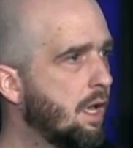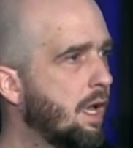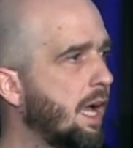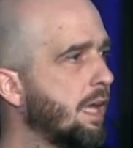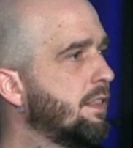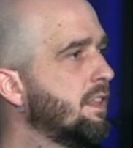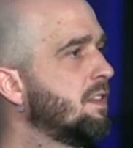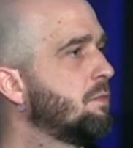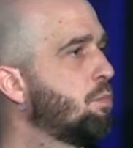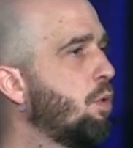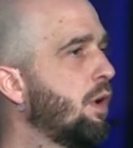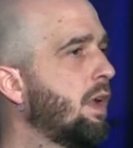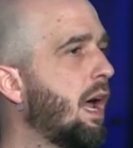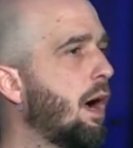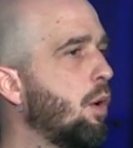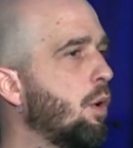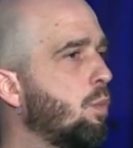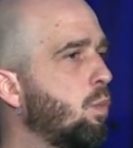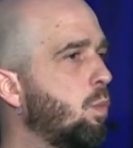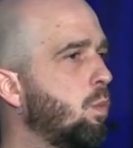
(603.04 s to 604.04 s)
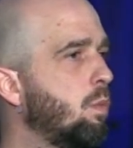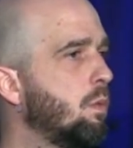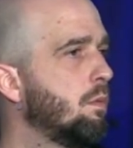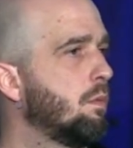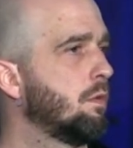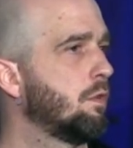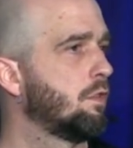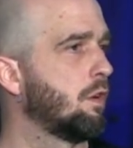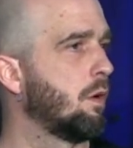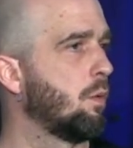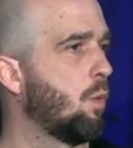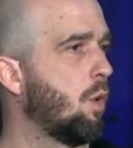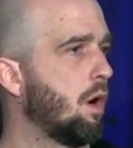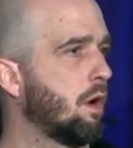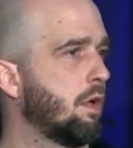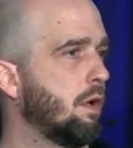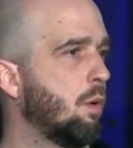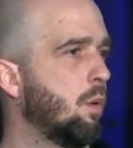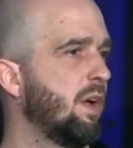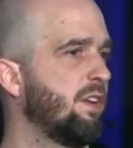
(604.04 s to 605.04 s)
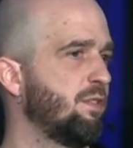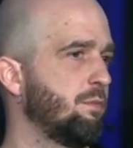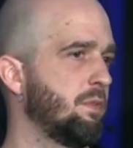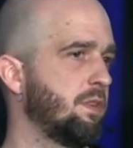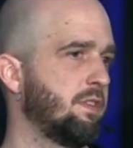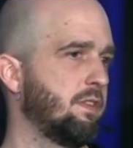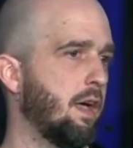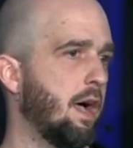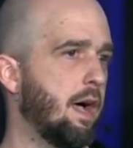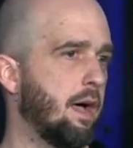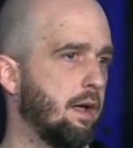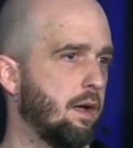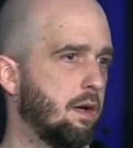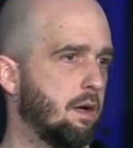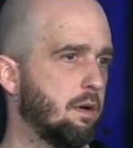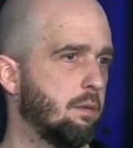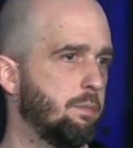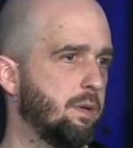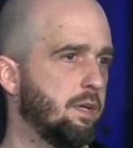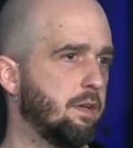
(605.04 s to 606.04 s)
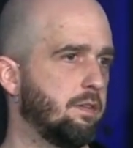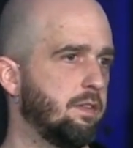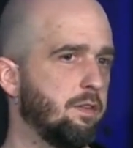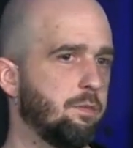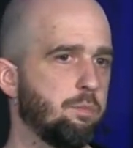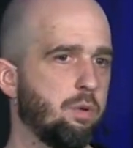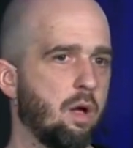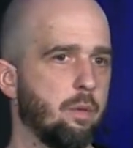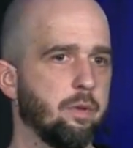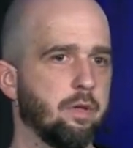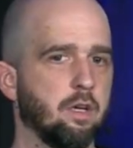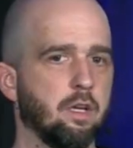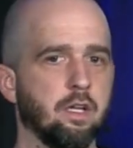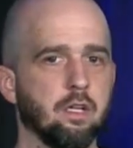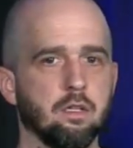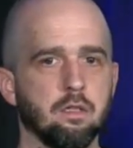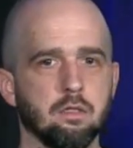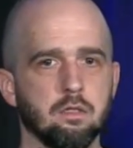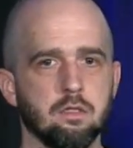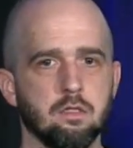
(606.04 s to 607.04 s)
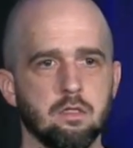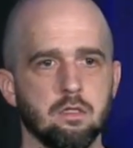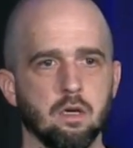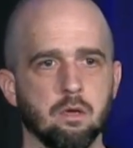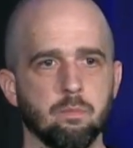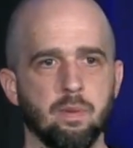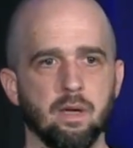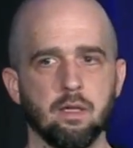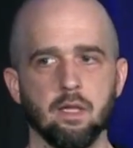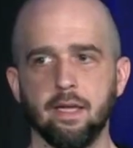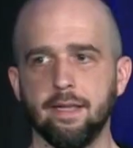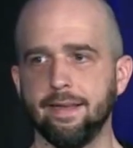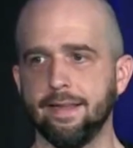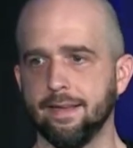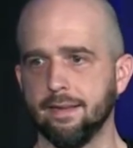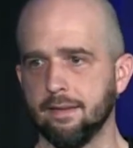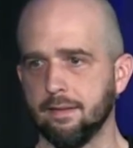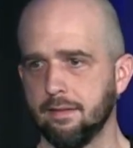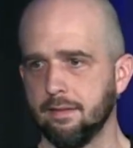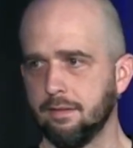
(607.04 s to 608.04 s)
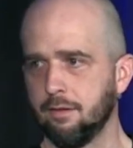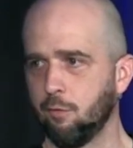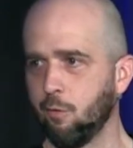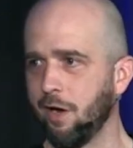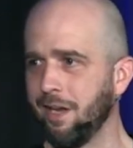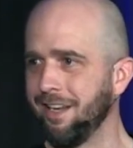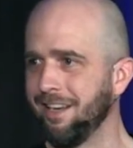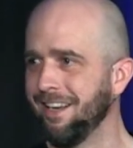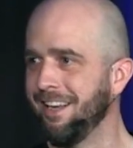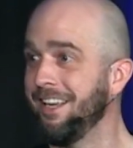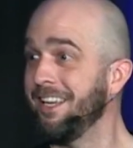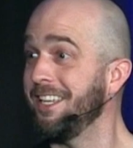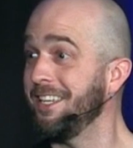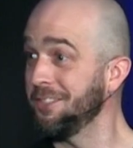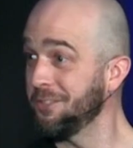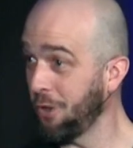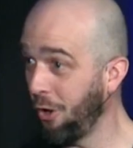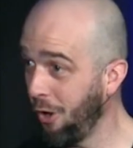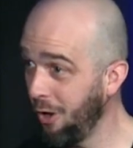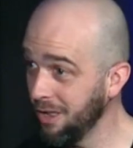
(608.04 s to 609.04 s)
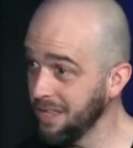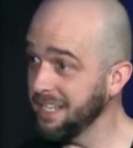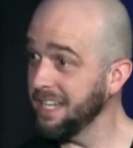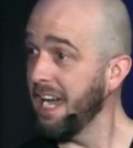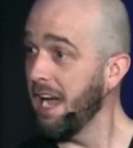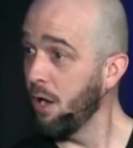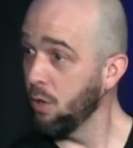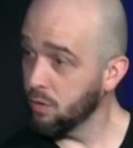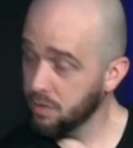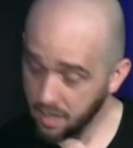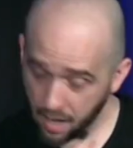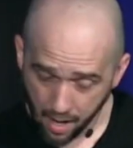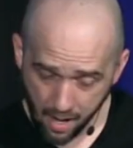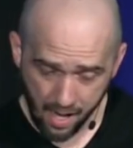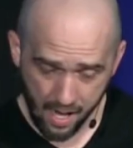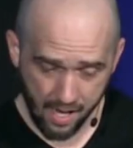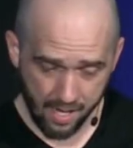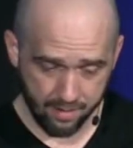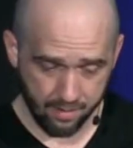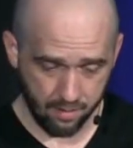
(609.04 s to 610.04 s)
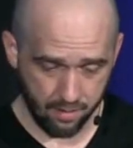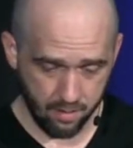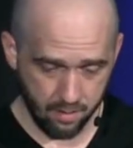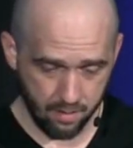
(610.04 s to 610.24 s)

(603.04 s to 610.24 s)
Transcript: at this point, I would start walking away from this guy because he's probably going to get struck by lightning, right? He's calling out God.